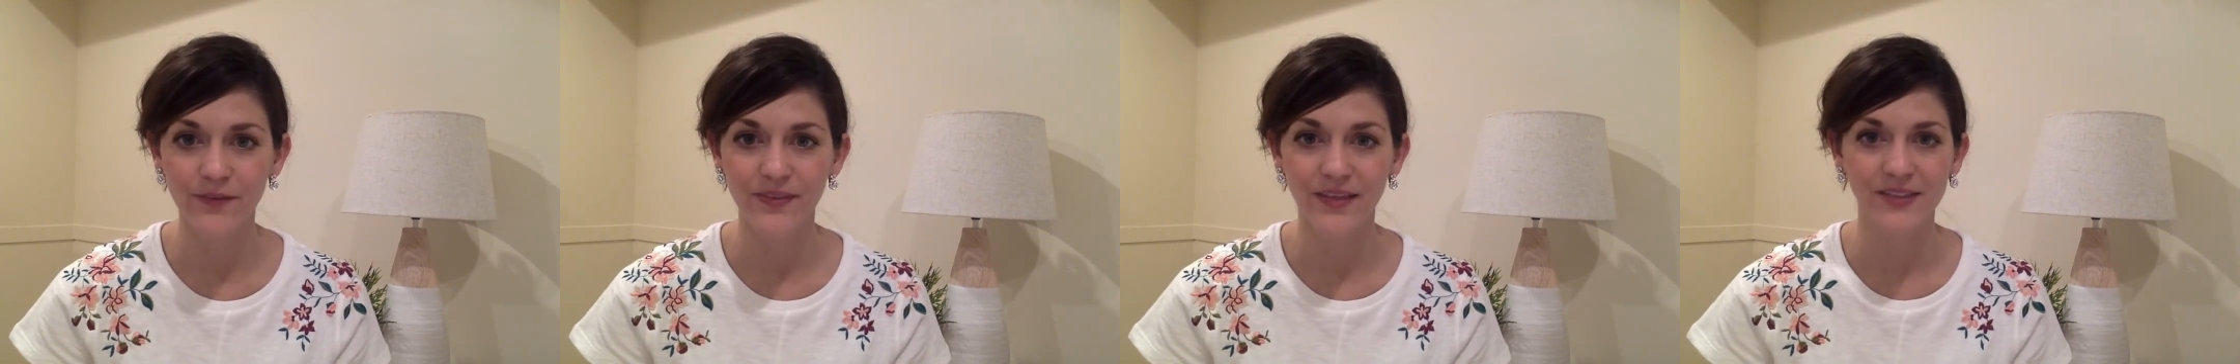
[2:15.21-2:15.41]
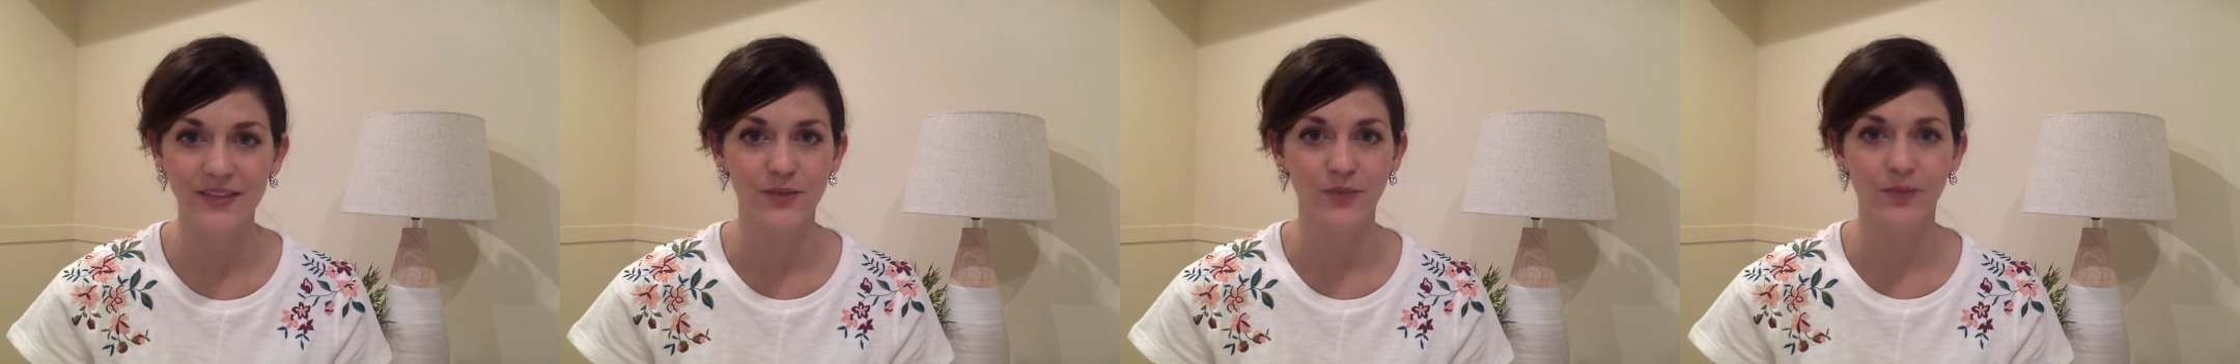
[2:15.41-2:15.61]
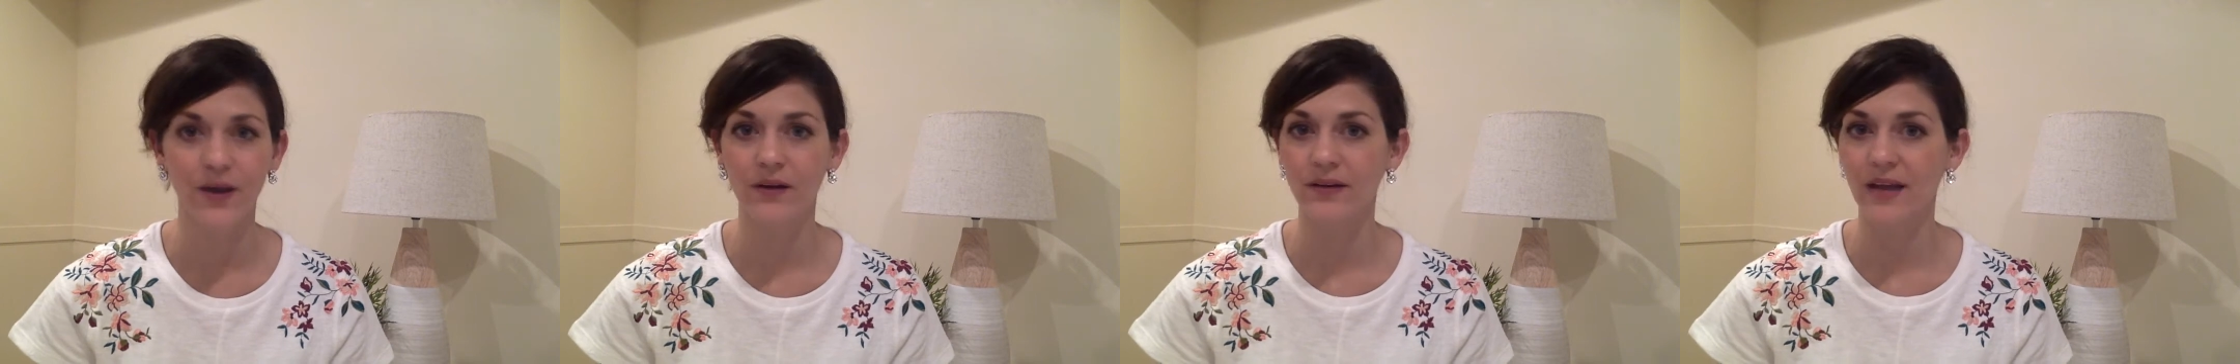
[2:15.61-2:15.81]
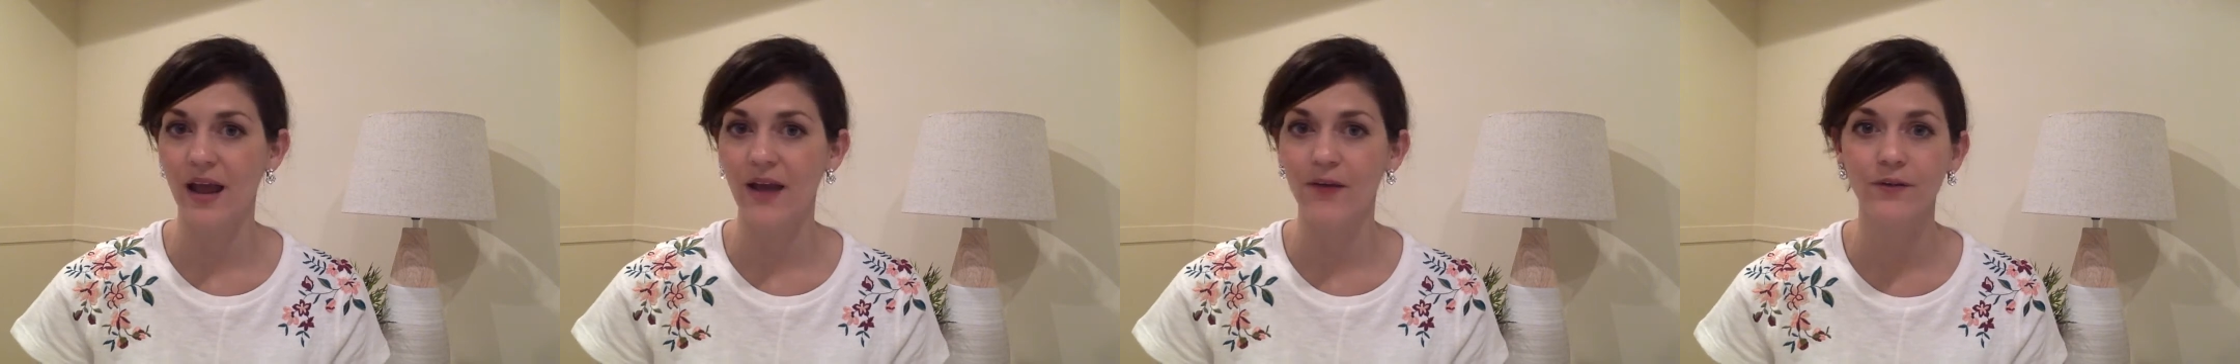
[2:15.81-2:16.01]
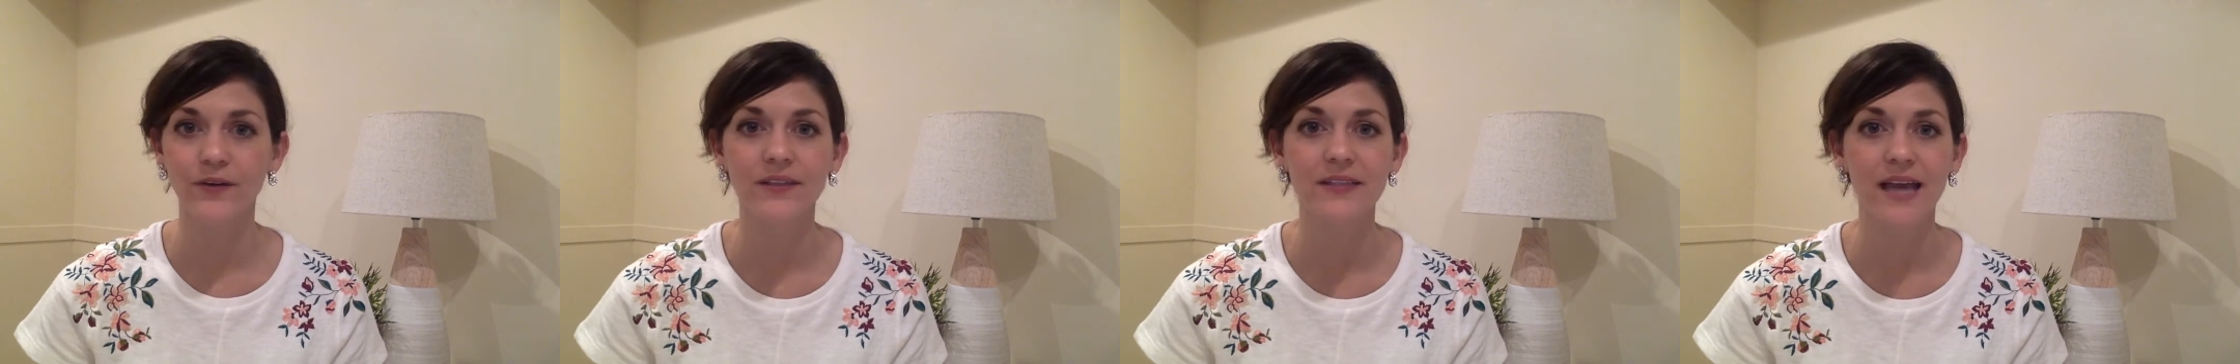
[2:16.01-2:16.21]
that's around
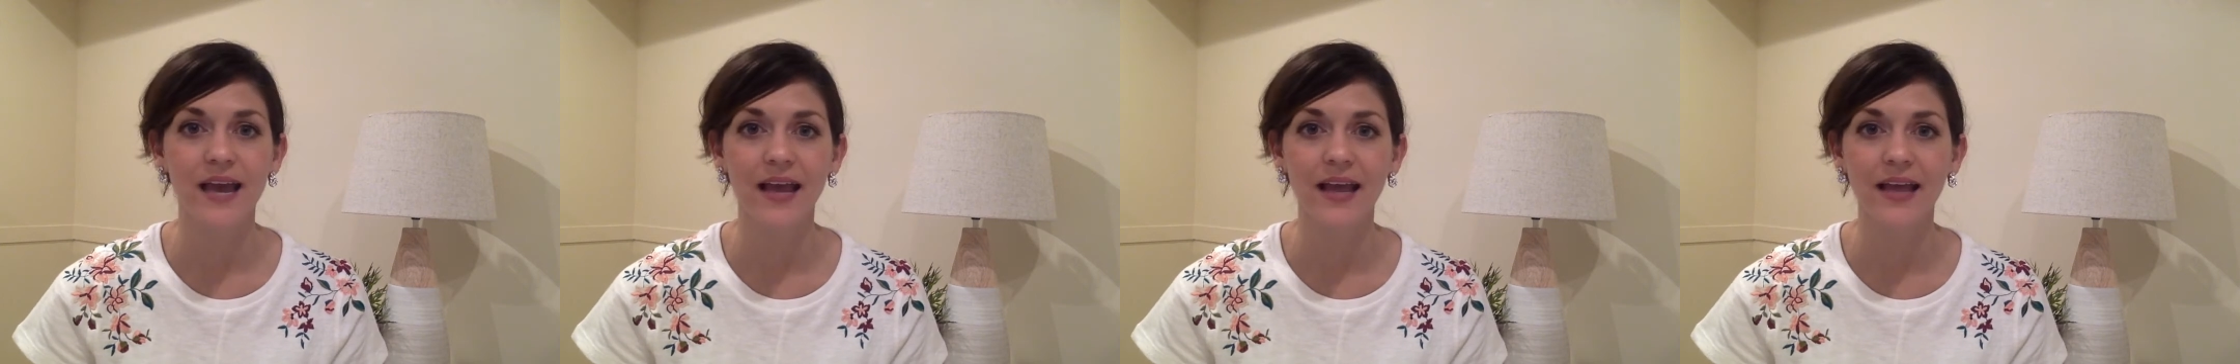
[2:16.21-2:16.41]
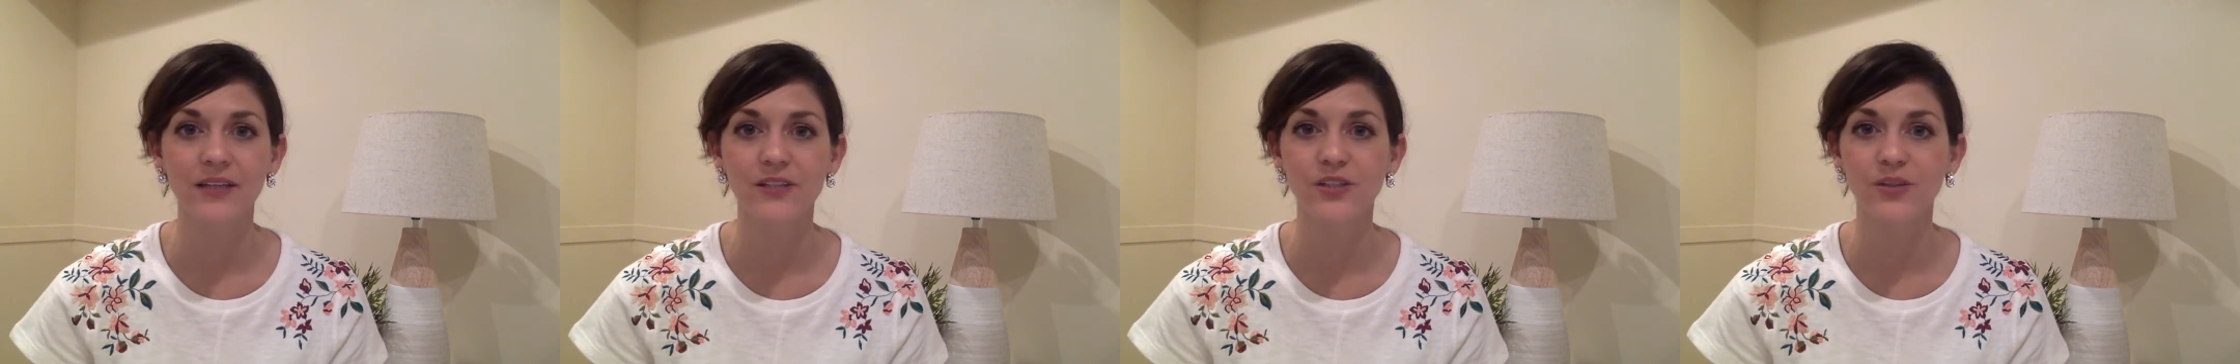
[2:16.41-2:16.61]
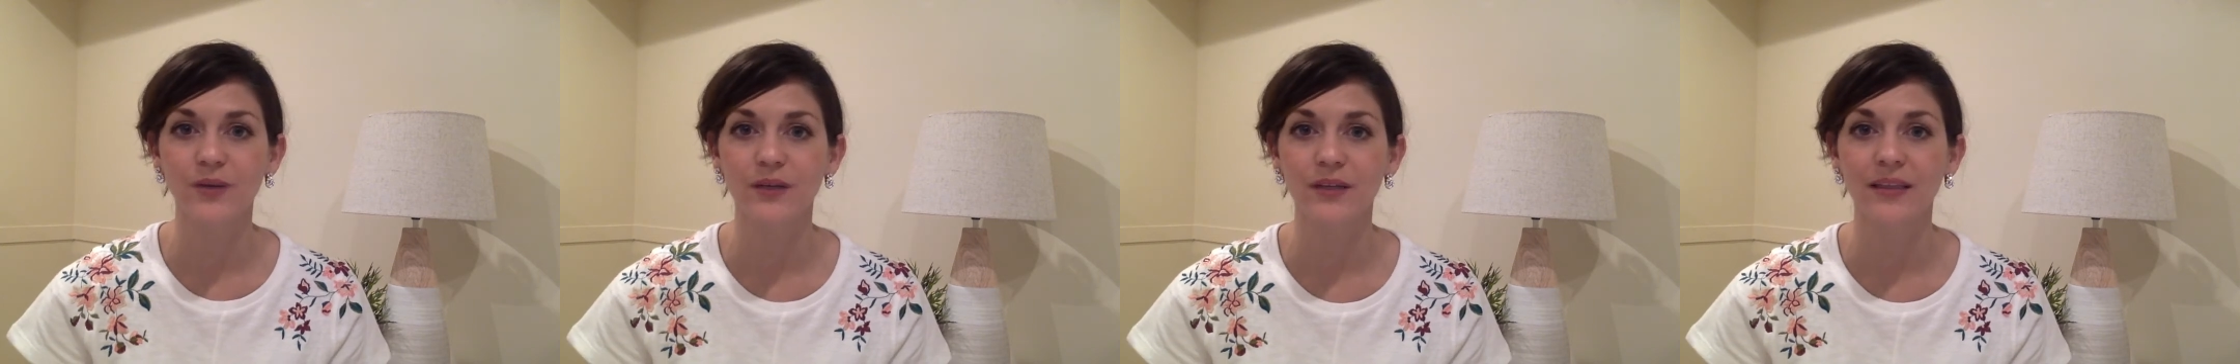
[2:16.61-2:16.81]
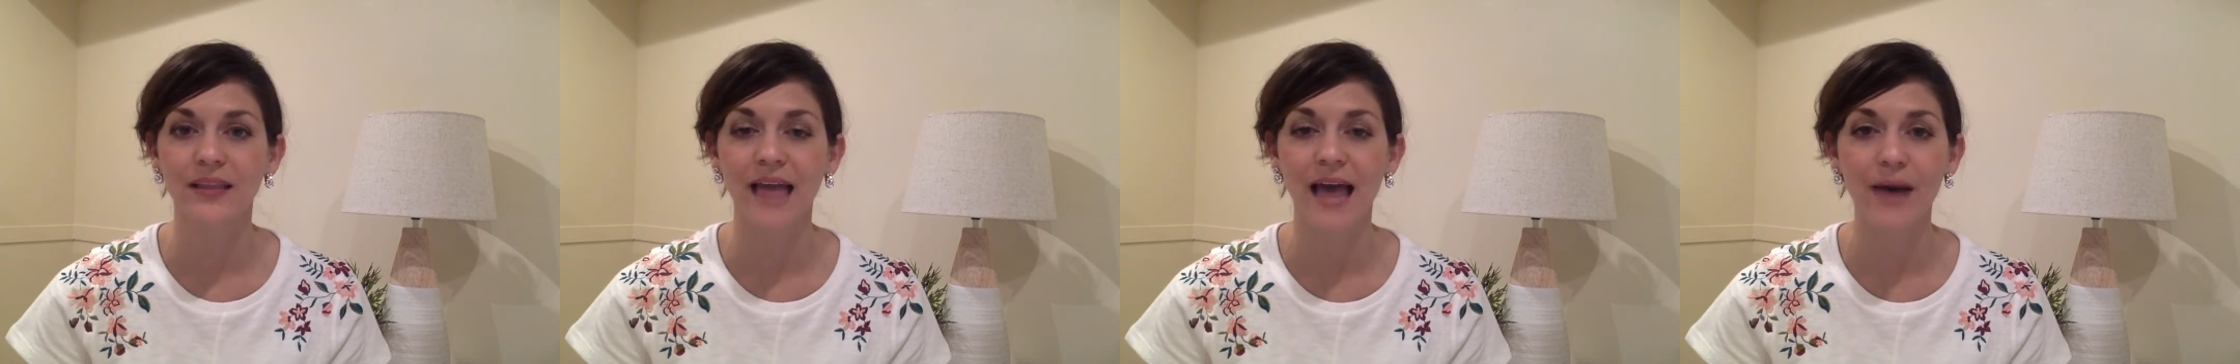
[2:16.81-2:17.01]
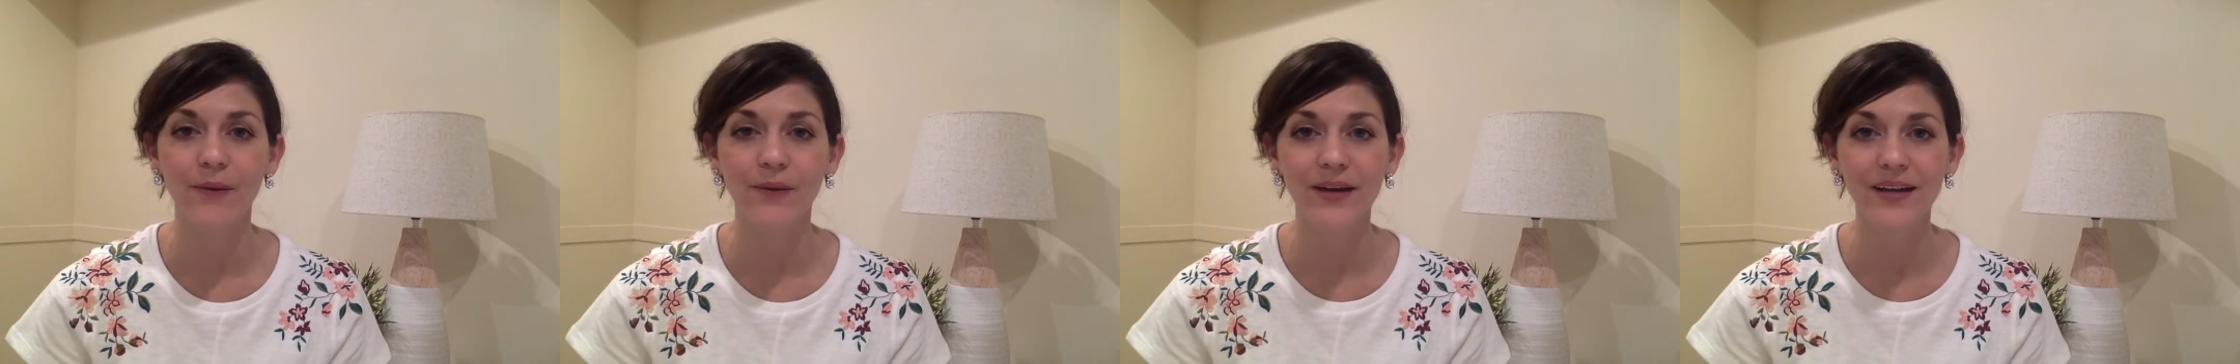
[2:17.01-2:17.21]
every day and to
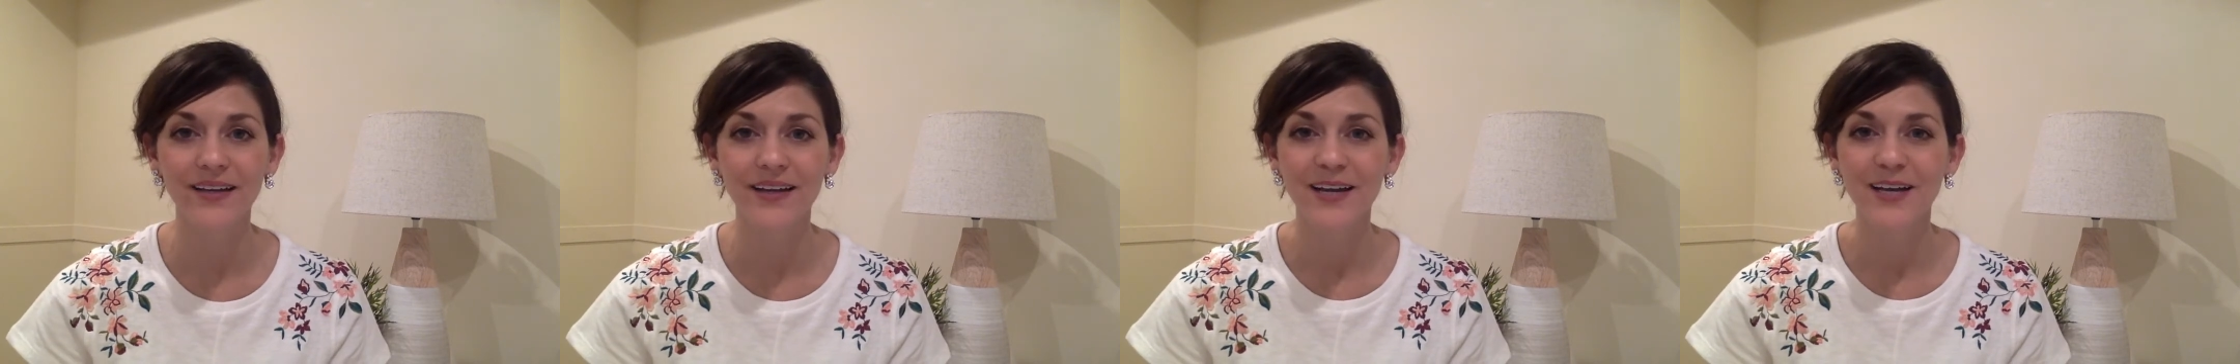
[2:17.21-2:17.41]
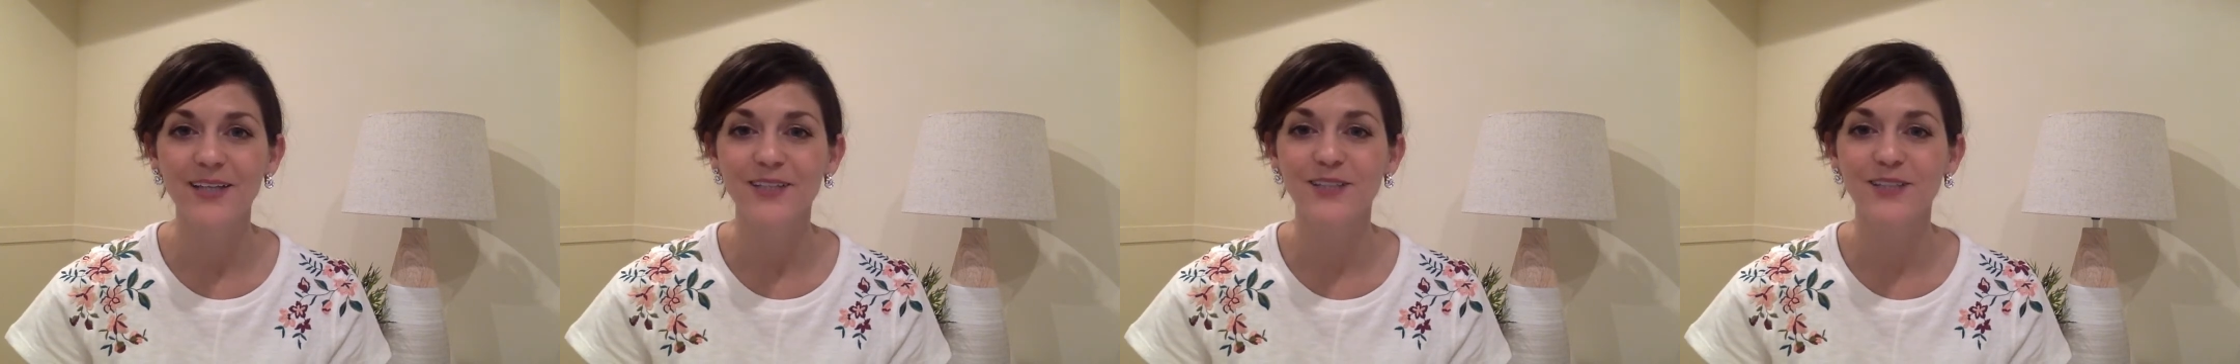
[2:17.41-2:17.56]
allow it